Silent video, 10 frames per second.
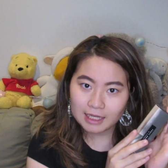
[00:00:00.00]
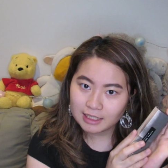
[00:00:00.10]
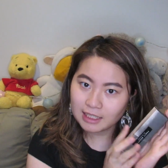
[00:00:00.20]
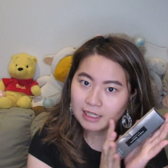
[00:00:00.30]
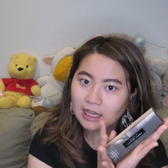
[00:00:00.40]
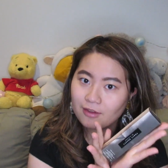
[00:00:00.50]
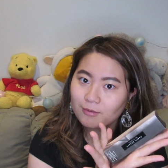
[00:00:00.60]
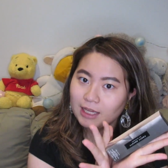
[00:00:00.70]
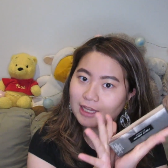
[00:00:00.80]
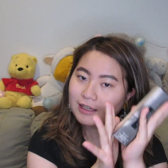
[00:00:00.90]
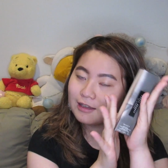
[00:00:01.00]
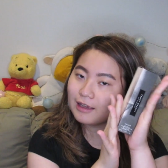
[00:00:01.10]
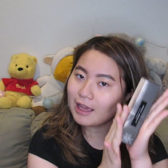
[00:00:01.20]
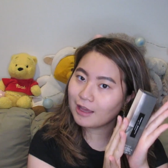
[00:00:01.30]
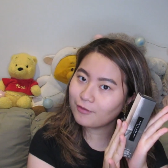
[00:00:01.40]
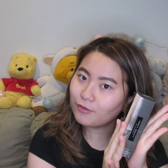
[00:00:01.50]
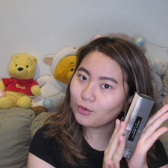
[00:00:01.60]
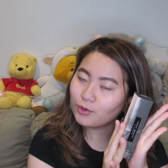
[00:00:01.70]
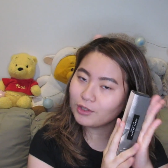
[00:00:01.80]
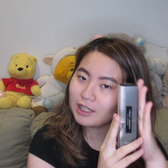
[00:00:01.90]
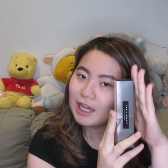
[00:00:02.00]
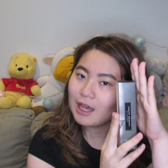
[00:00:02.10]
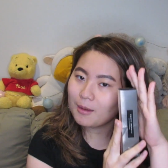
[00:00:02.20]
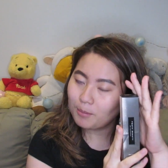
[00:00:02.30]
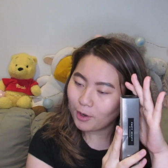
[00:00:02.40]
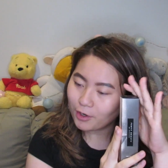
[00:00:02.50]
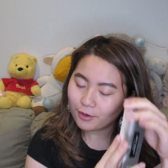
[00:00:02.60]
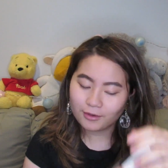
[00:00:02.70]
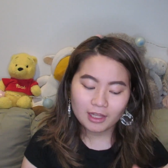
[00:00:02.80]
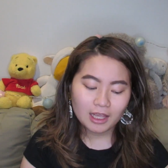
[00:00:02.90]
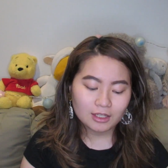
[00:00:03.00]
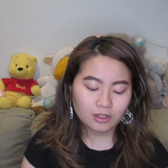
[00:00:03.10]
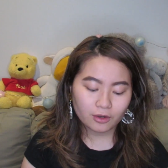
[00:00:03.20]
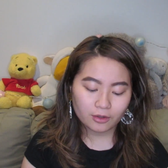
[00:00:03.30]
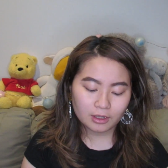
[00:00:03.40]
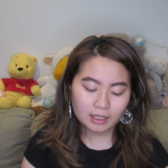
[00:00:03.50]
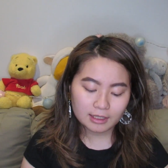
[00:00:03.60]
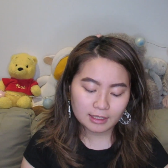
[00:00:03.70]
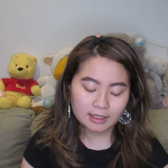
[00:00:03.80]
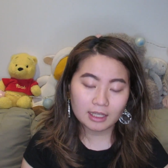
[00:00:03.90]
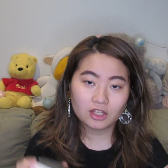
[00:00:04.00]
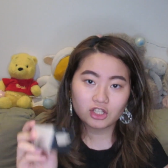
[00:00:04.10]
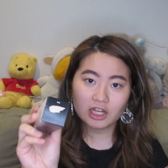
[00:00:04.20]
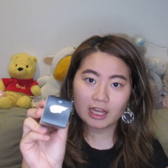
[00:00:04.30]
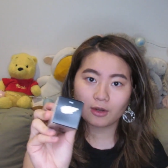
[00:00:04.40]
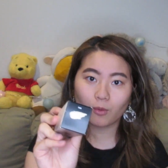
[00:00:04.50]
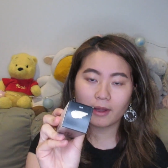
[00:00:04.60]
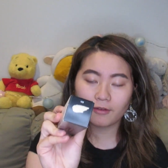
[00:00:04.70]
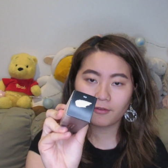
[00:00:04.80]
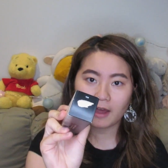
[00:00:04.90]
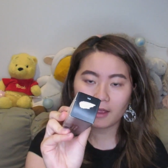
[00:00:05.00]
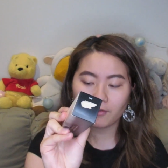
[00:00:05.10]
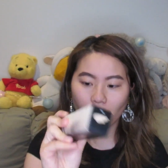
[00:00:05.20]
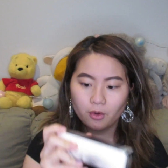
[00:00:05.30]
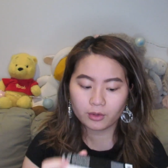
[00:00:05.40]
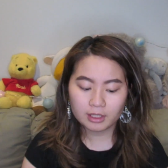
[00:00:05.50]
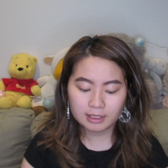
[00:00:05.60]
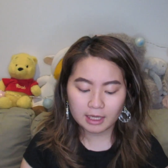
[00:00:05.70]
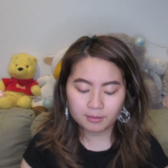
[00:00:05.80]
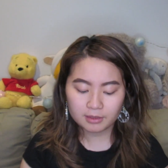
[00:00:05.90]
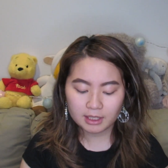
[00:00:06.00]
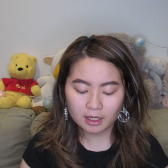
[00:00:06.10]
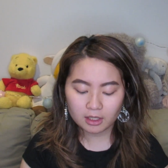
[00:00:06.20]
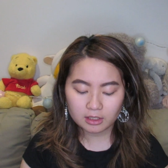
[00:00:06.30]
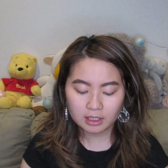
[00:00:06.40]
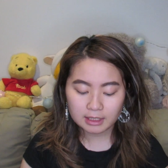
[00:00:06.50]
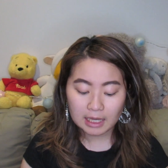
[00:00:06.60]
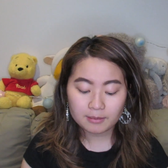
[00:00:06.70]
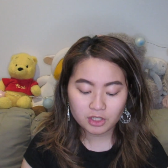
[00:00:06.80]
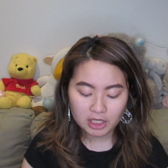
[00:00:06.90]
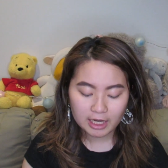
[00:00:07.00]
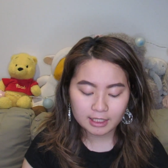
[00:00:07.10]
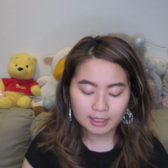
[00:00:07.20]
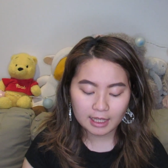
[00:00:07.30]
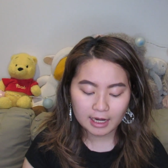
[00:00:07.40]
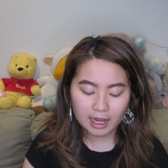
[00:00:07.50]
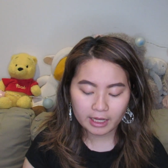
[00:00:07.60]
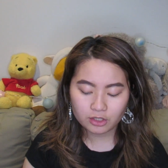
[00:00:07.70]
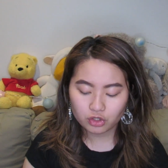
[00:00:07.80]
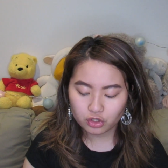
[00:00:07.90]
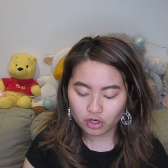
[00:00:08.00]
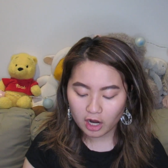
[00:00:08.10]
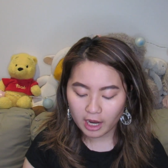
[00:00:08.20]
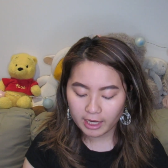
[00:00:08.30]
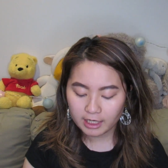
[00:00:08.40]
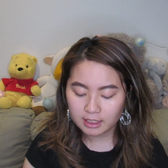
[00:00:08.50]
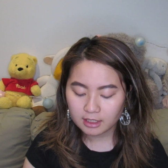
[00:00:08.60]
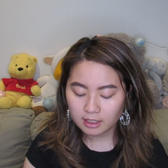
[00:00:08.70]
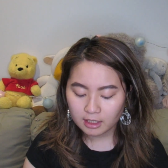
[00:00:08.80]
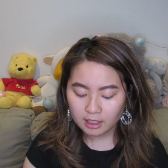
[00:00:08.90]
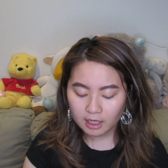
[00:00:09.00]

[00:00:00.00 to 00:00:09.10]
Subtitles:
Jeffree gave me a full bottle. So this is in the shade 150, the same shade that I tried